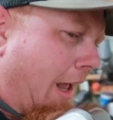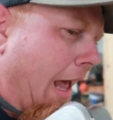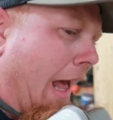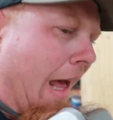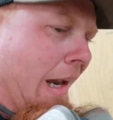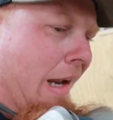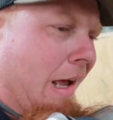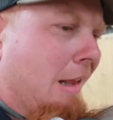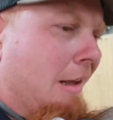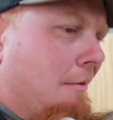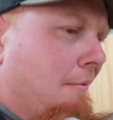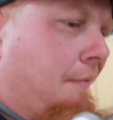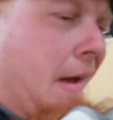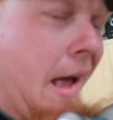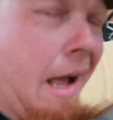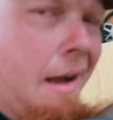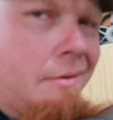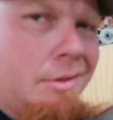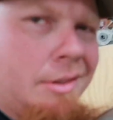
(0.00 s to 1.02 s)
high dollar
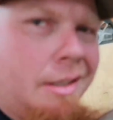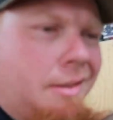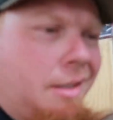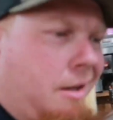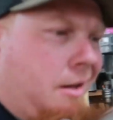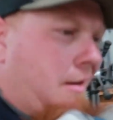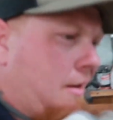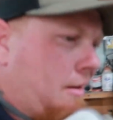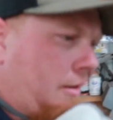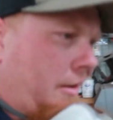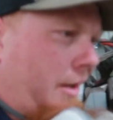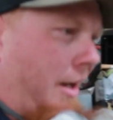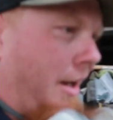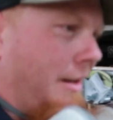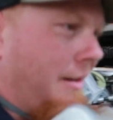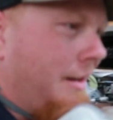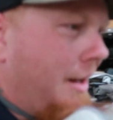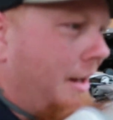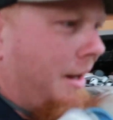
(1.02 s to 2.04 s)
$500 or $600
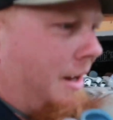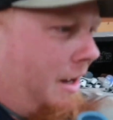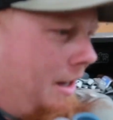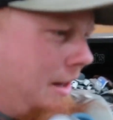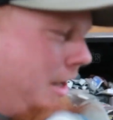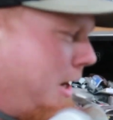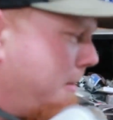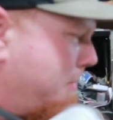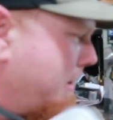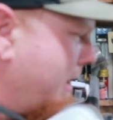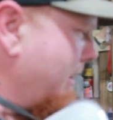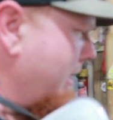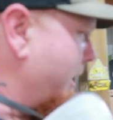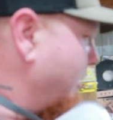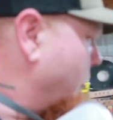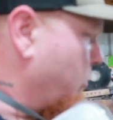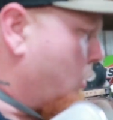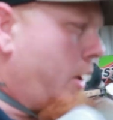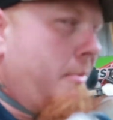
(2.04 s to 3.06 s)
gun. I think I paid
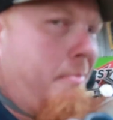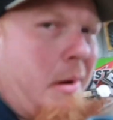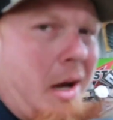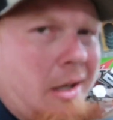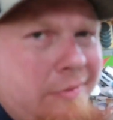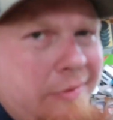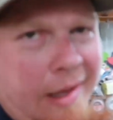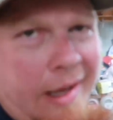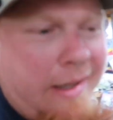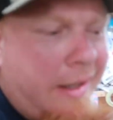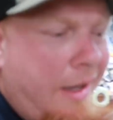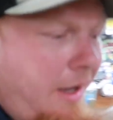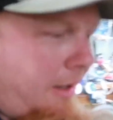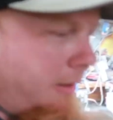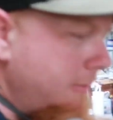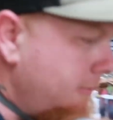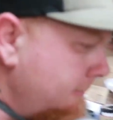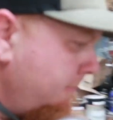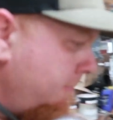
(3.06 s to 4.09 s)
like 20 bucks for that
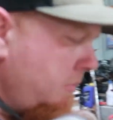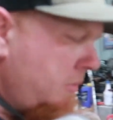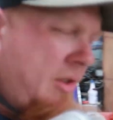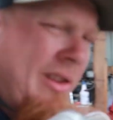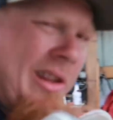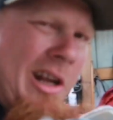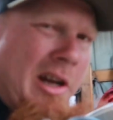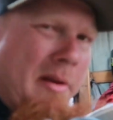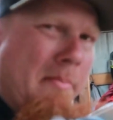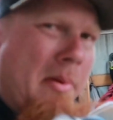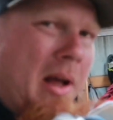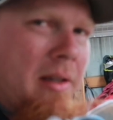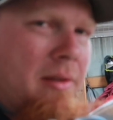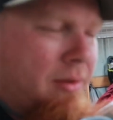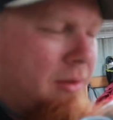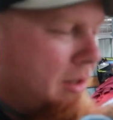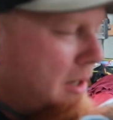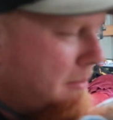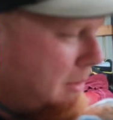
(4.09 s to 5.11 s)
gun, 30
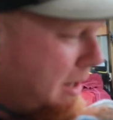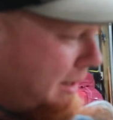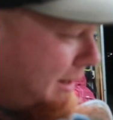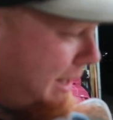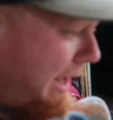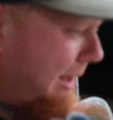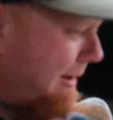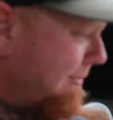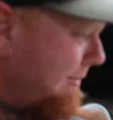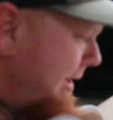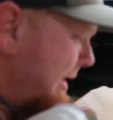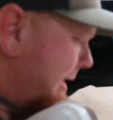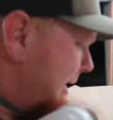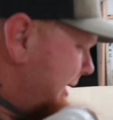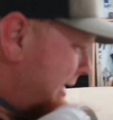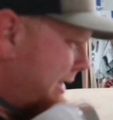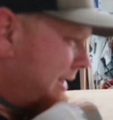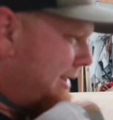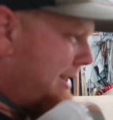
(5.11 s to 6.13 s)
bucks or something like that.
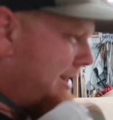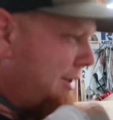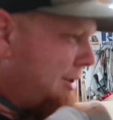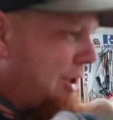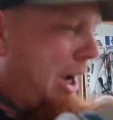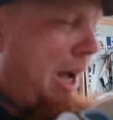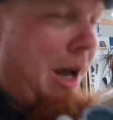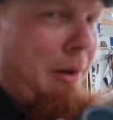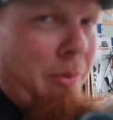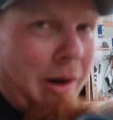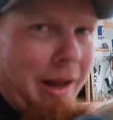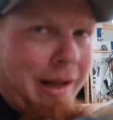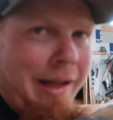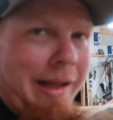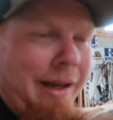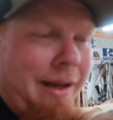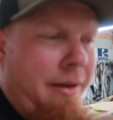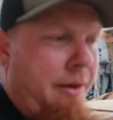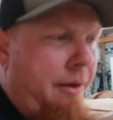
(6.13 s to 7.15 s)
It did the job what I
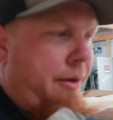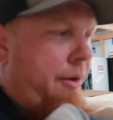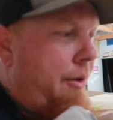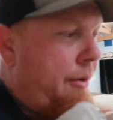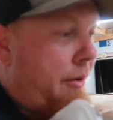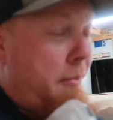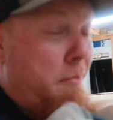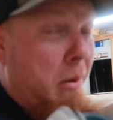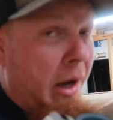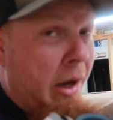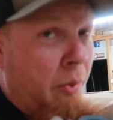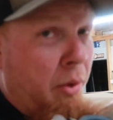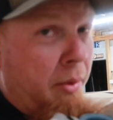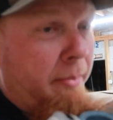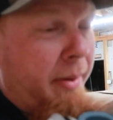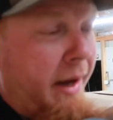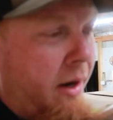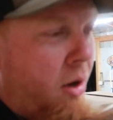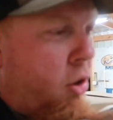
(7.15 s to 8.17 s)
needed to do. Probably
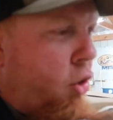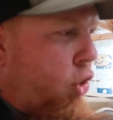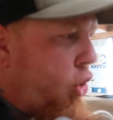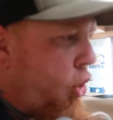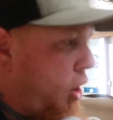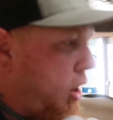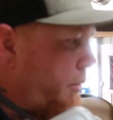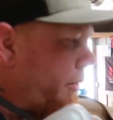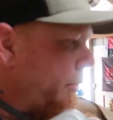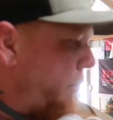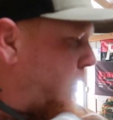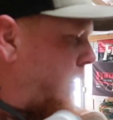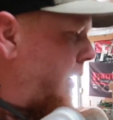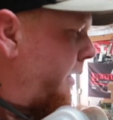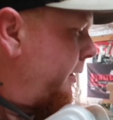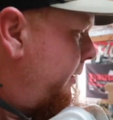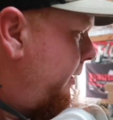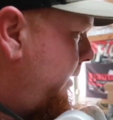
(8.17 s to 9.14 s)
wouldn't paint a whole car with one,